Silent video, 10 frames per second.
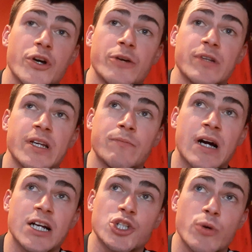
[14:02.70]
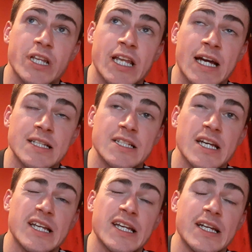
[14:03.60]
permanently in March
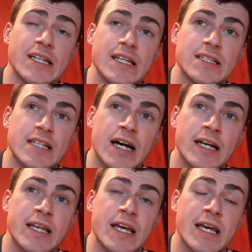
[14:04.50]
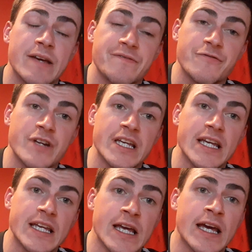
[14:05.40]
2019, he did sign a
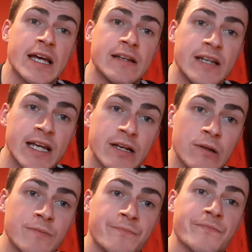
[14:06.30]
3-year deal.